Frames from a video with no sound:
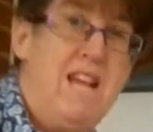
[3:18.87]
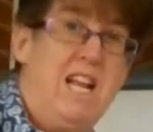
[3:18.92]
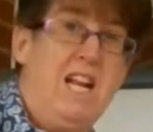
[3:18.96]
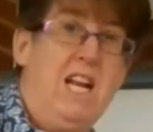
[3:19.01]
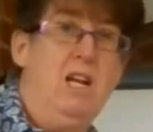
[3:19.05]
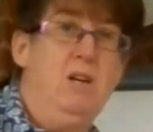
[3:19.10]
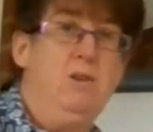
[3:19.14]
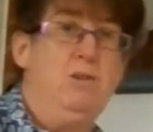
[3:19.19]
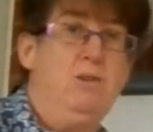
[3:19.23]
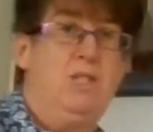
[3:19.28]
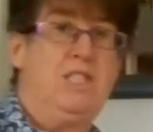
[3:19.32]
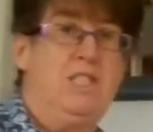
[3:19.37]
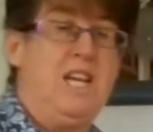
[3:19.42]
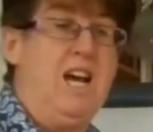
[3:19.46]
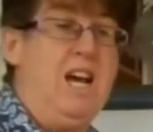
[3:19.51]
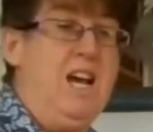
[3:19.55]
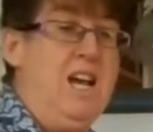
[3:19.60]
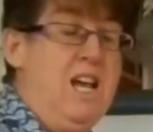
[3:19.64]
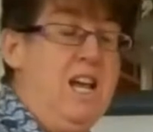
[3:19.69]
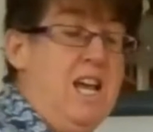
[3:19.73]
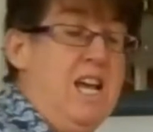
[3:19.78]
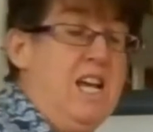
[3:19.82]

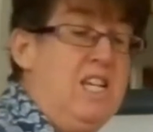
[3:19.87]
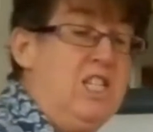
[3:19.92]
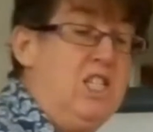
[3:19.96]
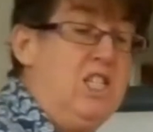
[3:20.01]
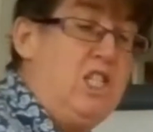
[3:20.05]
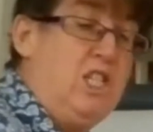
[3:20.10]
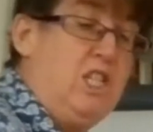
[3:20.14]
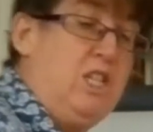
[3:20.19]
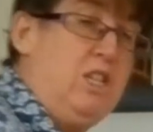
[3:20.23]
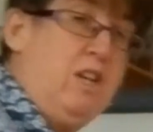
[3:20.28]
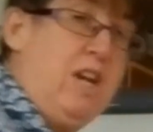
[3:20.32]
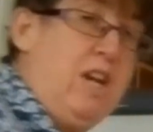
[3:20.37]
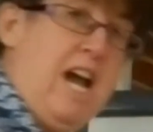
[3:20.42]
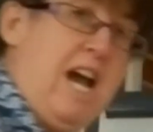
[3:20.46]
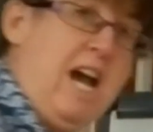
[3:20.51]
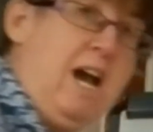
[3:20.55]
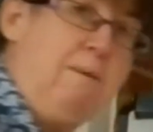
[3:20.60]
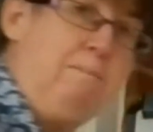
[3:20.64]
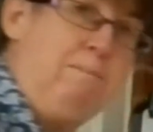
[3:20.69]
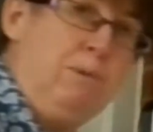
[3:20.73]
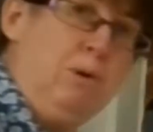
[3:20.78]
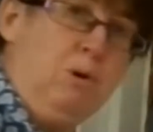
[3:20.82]
closer to
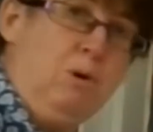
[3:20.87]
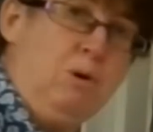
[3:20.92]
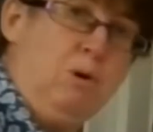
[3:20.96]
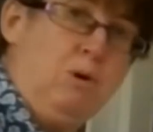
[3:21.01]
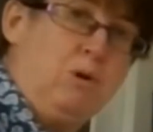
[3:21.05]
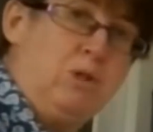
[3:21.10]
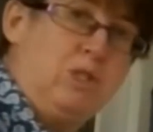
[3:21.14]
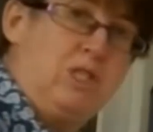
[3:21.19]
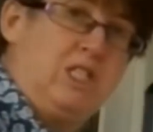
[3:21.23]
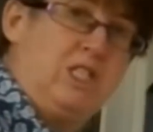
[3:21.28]
our board.